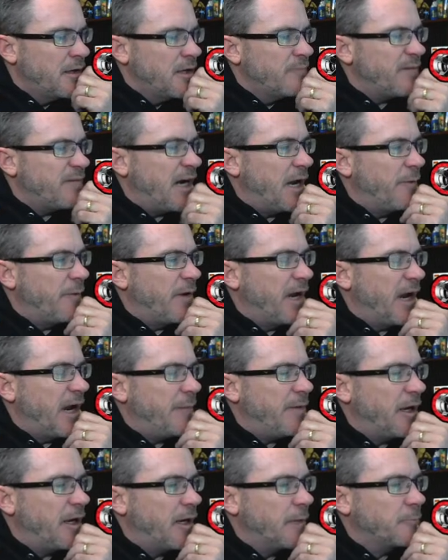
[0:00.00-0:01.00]
By the way, I'm
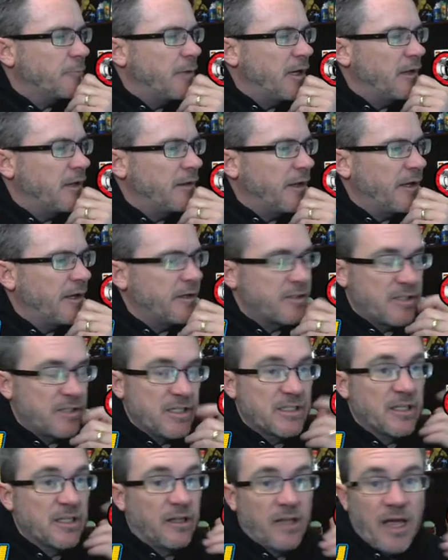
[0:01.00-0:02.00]
not upgrading Leia.
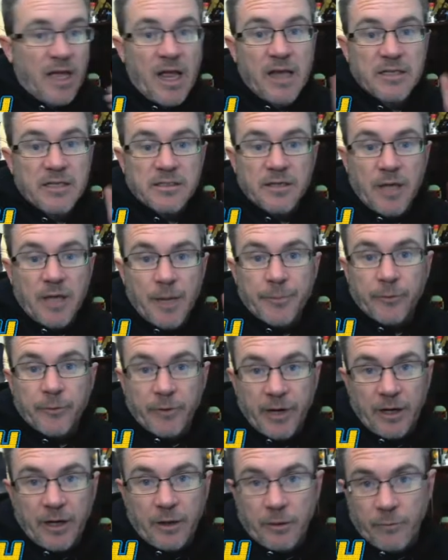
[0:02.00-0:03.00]
She's the last
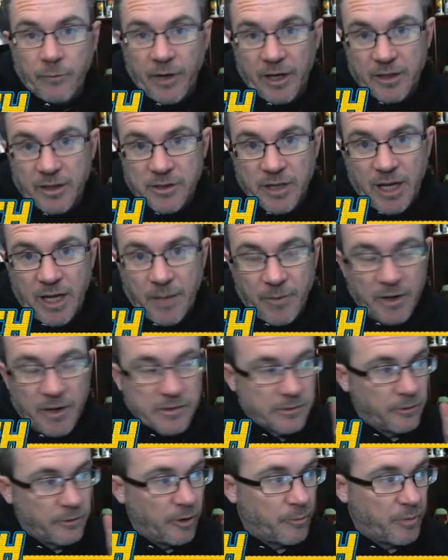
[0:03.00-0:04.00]
upgrade on the way to Jedi
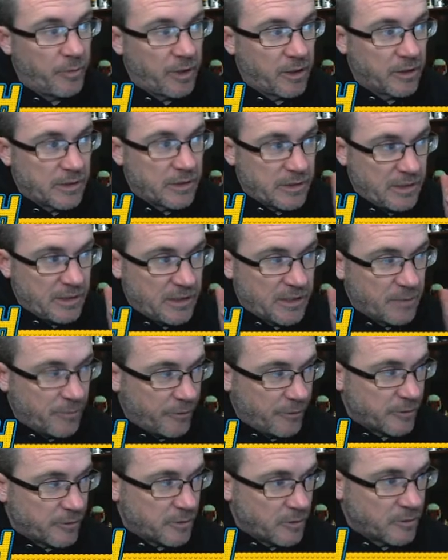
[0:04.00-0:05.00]
Master Luke because she's the
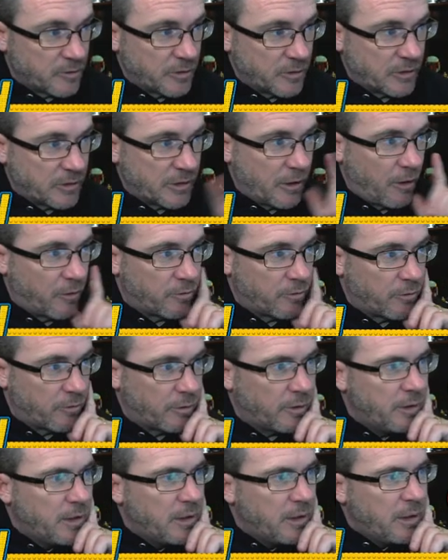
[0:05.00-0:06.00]
most useless character.
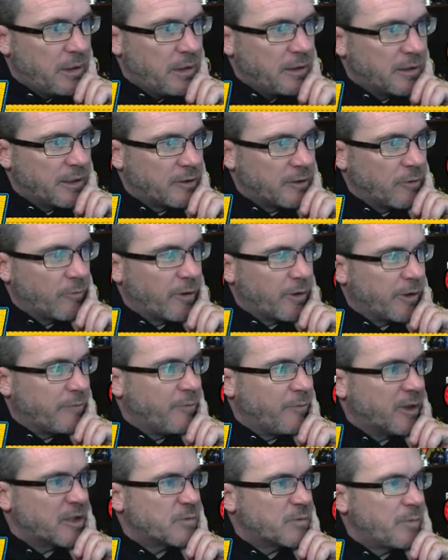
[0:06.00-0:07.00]
I don't really
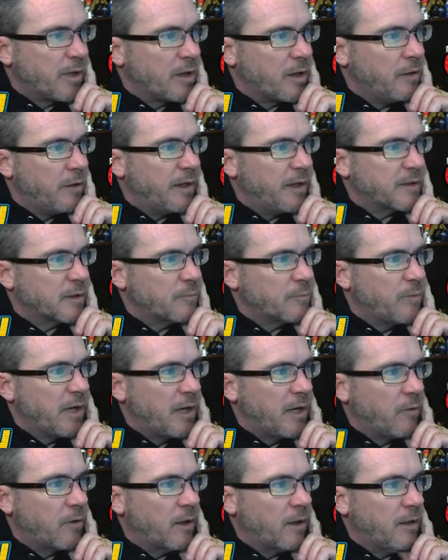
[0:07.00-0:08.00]
want to spend galactic
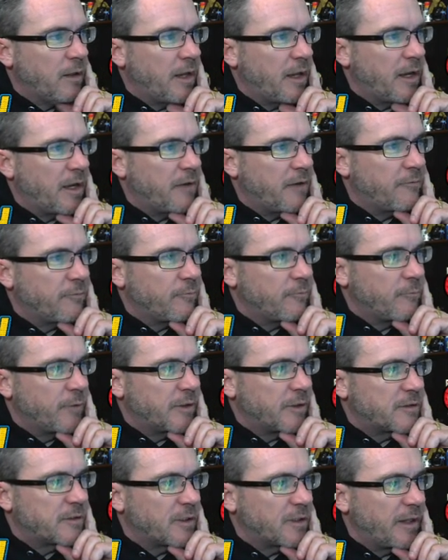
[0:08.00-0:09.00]
power on Leia
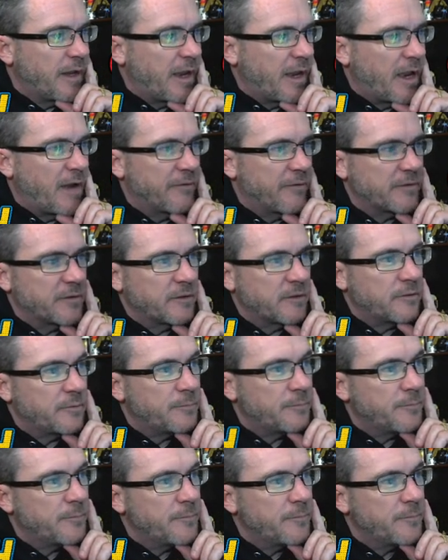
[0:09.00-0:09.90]
until I have to.